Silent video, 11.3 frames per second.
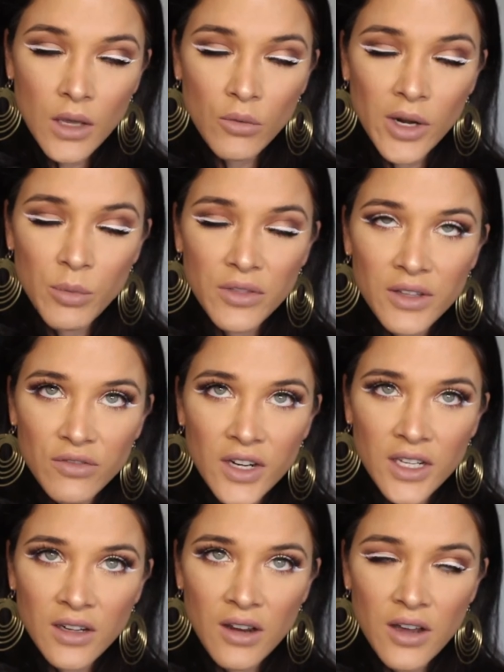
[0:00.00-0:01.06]
When I put the
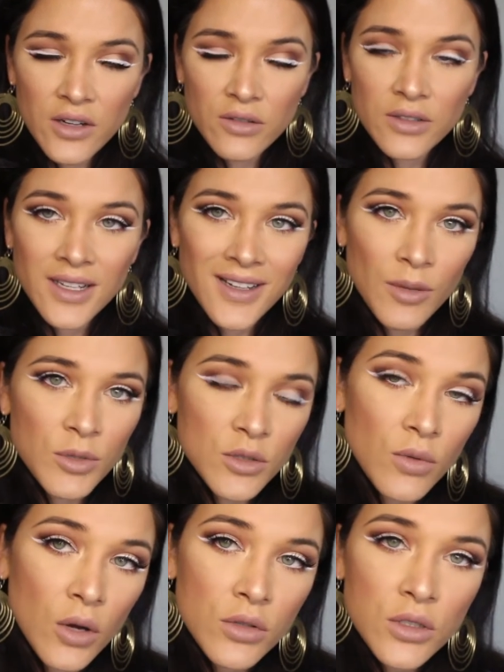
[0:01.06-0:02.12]
freaking light on, that helped as
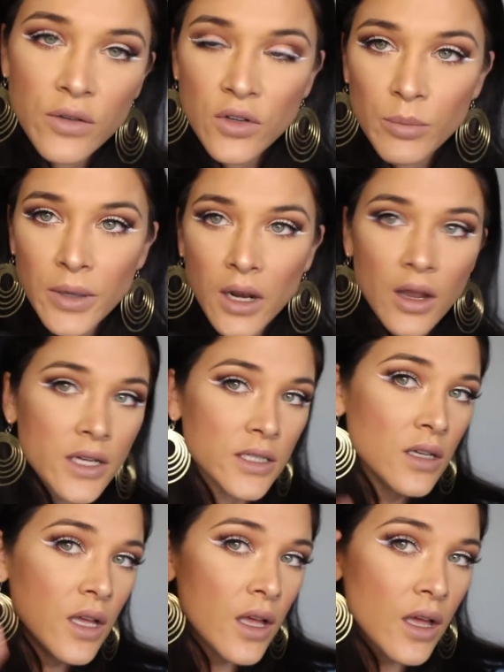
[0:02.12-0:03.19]
well, so I've got better lighting.